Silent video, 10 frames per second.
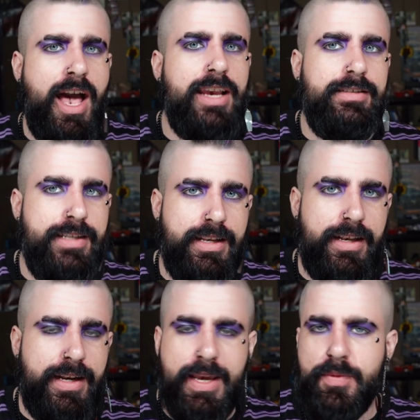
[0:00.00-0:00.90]
I did
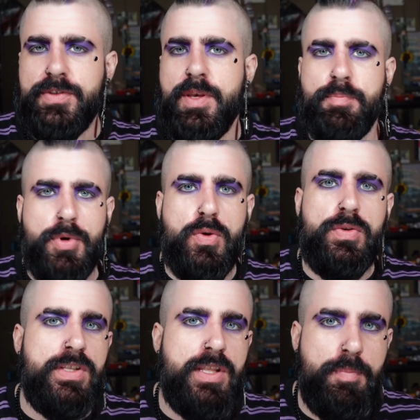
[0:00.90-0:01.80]
it. It was the
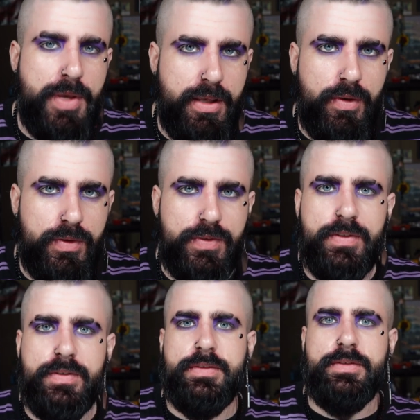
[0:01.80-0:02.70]
booze and the pills.